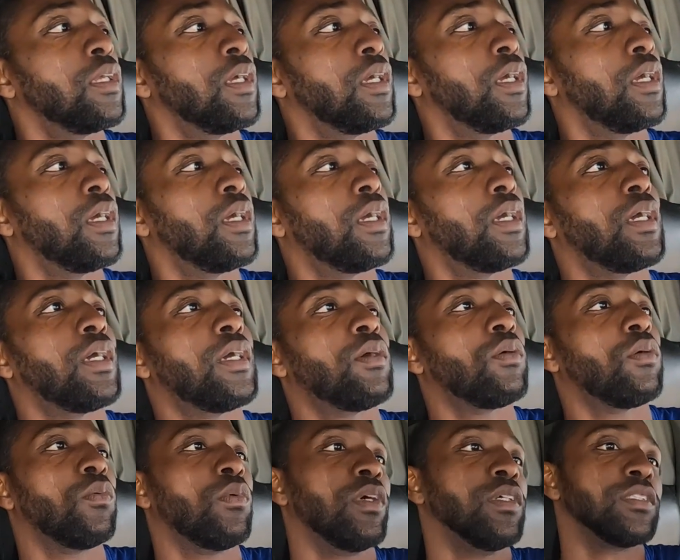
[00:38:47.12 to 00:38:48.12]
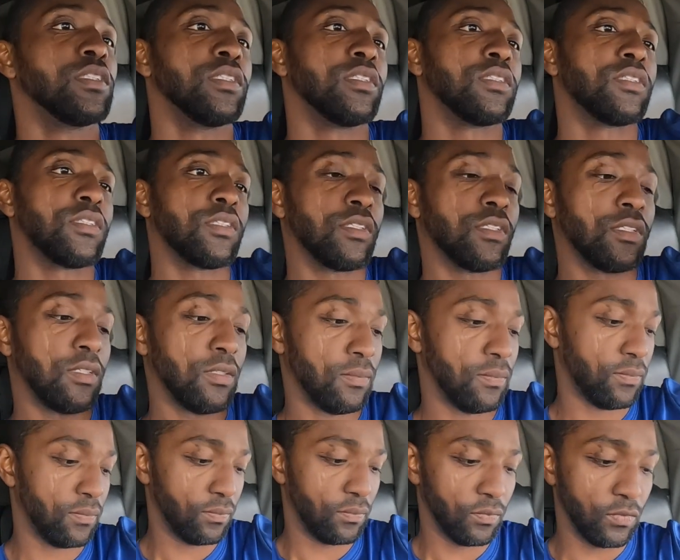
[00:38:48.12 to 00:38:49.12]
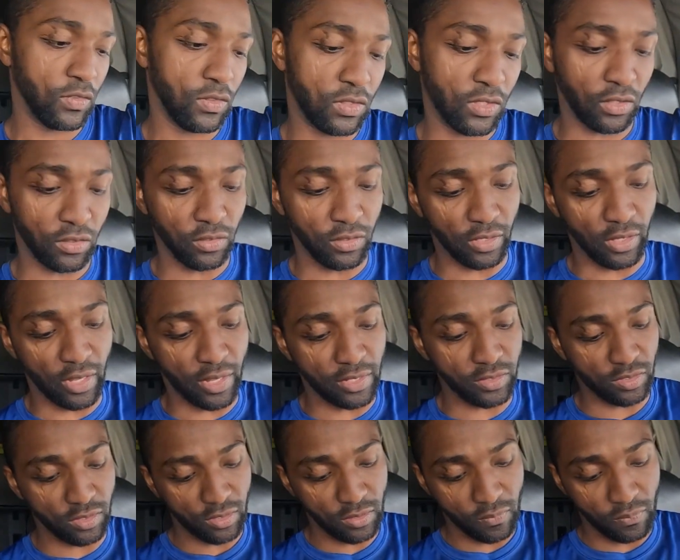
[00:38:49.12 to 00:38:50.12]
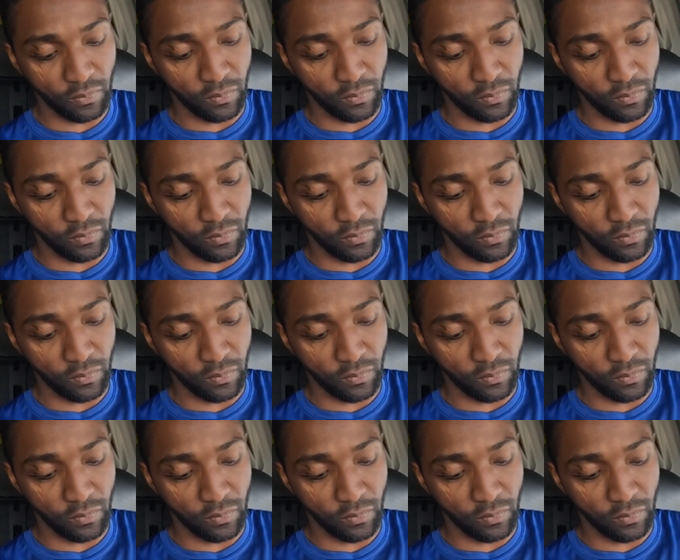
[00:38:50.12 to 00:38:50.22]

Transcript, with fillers: what was it? I'll tell you guys.